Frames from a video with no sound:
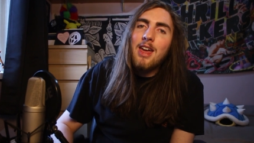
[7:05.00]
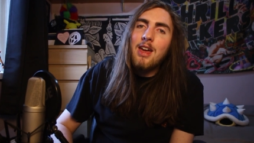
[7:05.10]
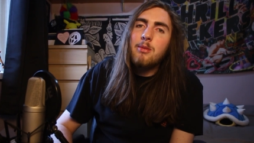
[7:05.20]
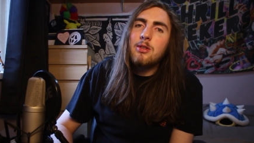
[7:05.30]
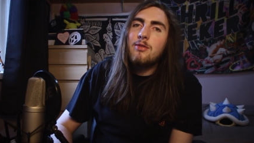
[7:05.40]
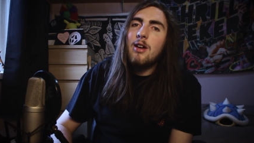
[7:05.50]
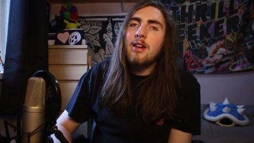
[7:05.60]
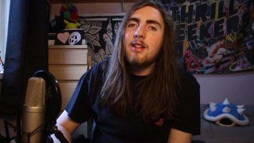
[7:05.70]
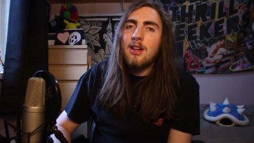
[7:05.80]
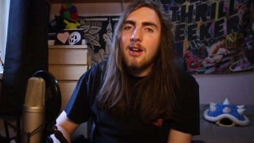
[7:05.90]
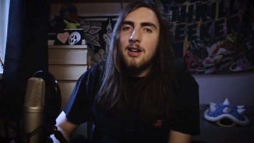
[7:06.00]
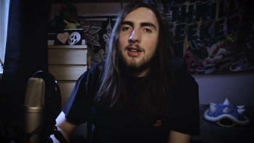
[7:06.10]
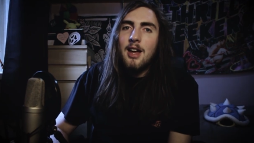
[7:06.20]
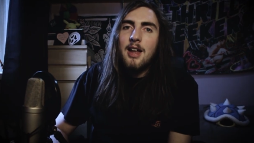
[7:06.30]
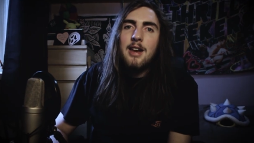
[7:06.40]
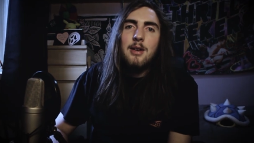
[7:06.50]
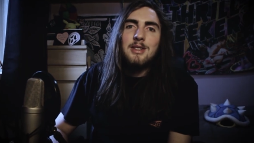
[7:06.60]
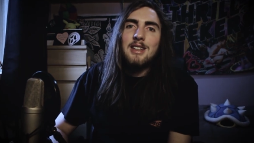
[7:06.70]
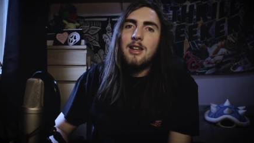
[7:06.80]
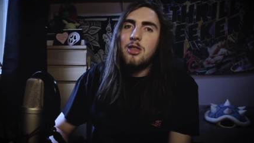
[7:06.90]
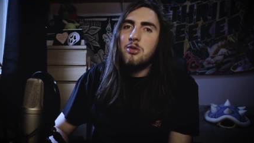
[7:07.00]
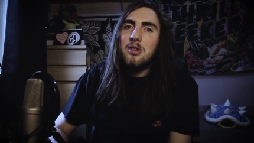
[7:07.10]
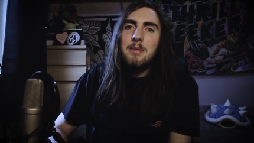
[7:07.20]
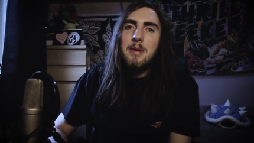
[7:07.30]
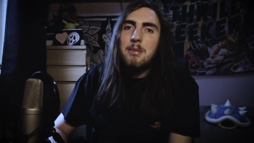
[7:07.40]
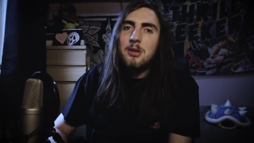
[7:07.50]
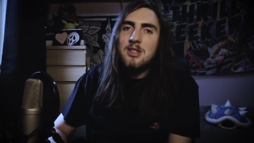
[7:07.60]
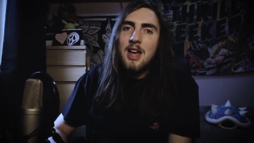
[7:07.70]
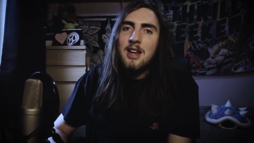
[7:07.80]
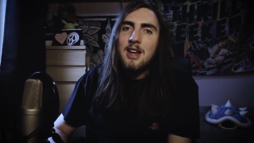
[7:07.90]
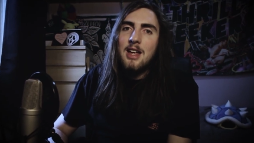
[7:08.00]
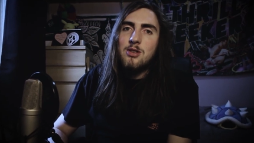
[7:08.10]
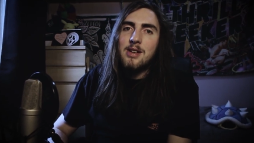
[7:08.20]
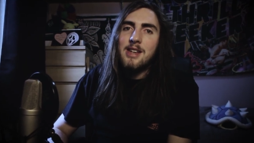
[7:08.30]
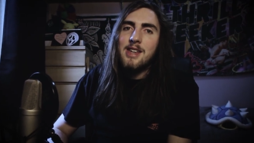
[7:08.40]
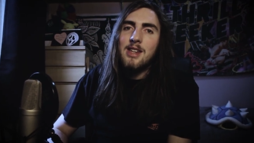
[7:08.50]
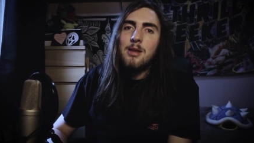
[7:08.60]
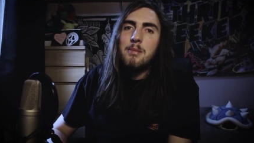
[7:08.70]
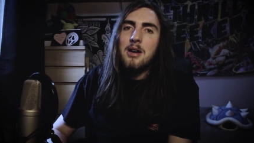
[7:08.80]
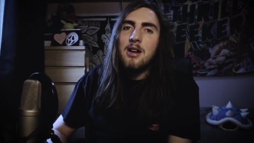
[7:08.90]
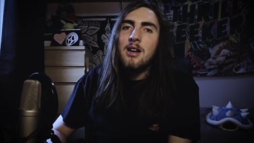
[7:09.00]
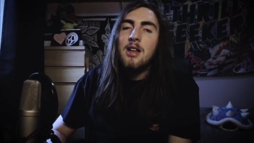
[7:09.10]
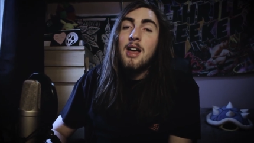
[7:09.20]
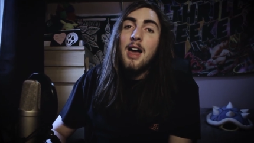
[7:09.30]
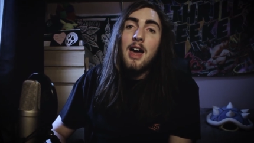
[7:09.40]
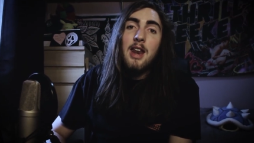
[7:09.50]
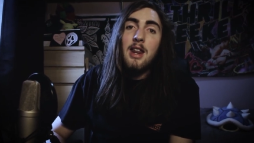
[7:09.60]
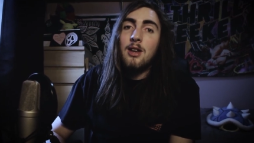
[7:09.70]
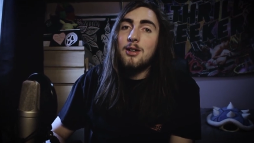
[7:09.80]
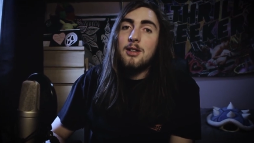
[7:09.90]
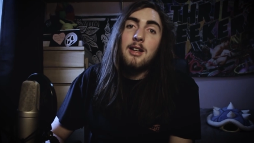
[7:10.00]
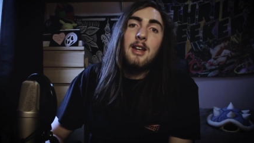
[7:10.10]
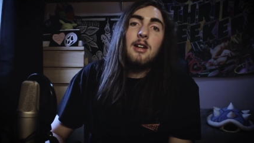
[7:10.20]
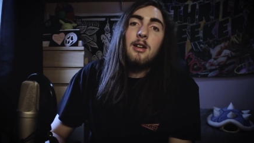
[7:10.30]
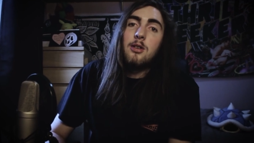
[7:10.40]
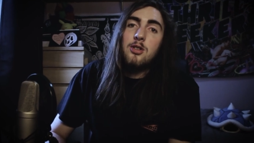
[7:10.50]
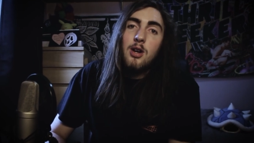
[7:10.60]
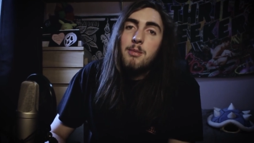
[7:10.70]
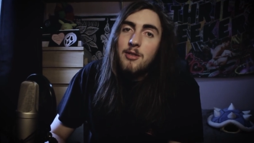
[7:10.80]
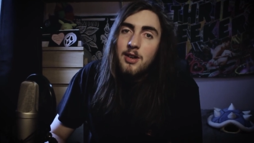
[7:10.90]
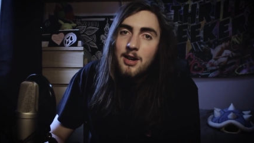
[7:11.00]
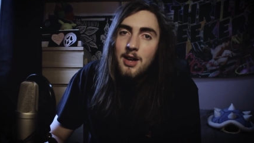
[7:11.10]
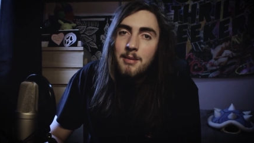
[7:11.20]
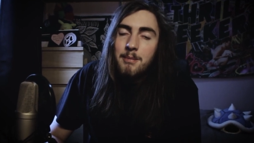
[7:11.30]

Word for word: it was very dark, and there was like 3 people sat in there drinking at the bar, and it looked like they'd closed shop for the night.